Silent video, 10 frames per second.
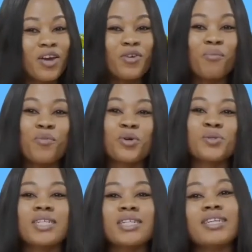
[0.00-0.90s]
your
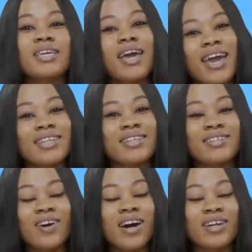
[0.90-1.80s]
most
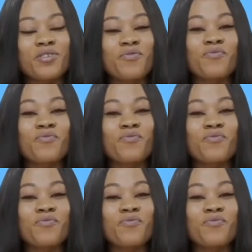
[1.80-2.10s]
dedicated guide on